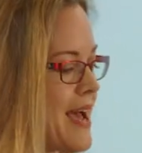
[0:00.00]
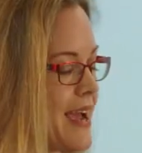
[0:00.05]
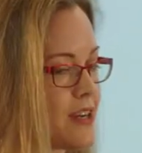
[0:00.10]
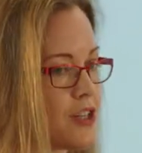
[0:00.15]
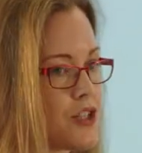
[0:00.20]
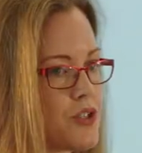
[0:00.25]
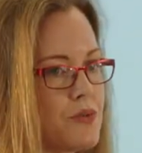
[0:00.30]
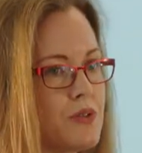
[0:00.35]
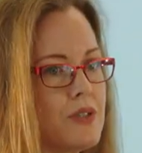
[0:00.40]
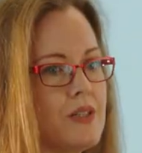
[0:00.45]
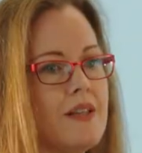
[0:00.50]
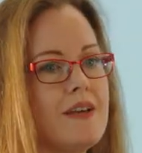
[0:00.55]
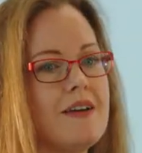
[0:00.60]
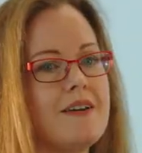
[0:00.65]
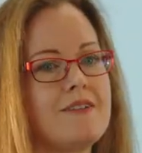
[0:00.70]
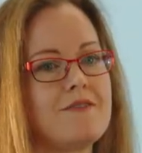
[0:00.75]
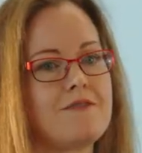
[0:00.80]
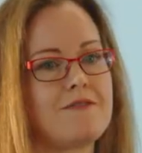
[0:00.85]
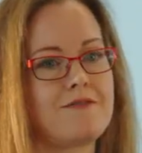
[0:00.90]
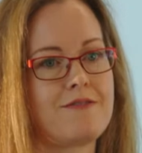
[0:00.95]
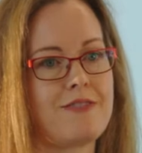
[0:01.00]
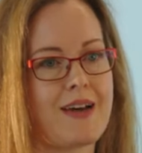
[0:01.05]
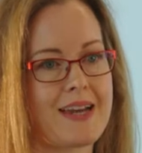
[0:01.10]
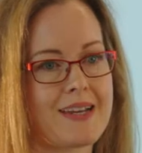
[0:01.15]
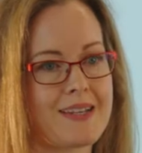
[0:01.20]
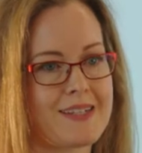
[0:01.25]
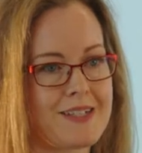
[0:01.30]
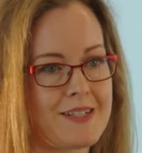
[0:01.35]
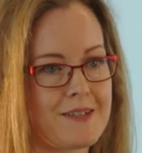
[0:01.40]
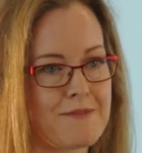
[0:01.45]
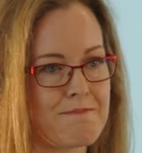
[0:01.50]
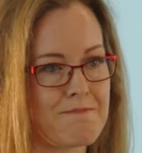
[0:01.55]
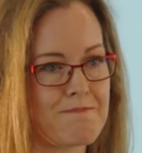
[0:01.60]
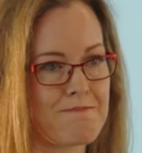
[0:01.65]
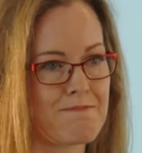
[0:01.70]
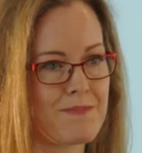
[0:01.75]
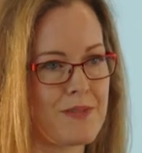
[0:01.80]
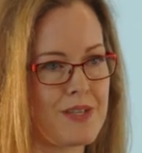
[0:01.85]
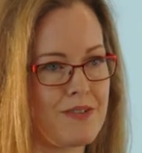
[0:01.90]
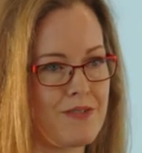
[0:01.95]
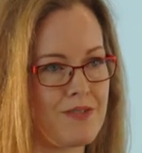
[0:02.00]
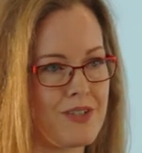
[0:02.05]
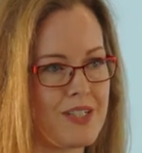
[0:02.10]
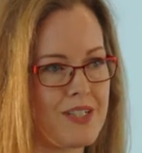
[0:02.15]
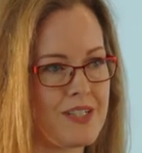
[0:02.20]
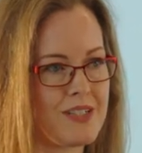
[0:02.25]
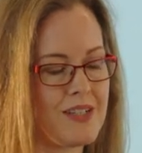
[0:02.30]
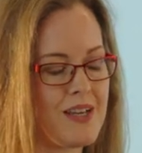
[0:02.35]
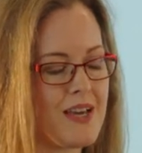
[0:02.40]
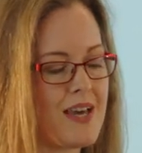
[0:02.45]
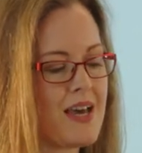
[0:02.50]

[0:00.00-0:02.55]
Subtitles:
actual fact, all right?